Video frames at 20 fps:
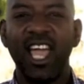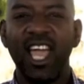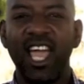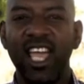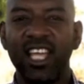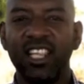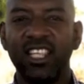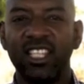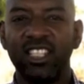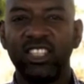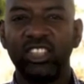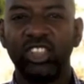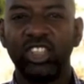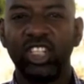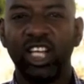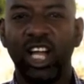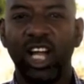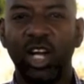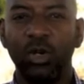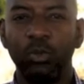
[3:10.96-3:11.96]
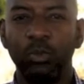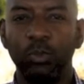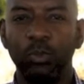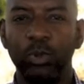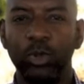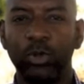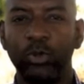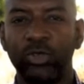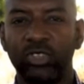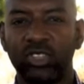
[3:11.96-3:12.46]
energy and
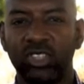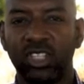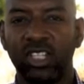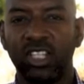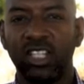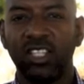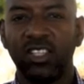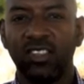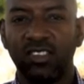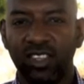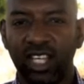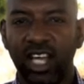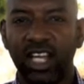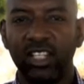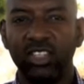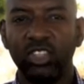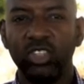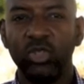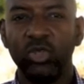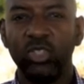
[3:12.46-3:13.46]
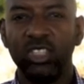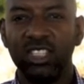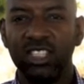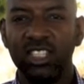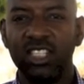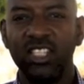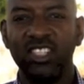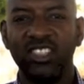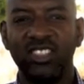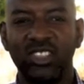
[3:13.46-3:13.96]
boost that you
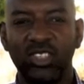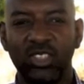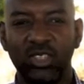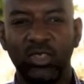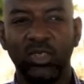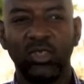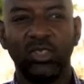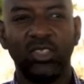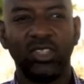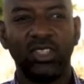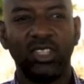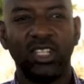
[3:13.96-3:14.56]
need to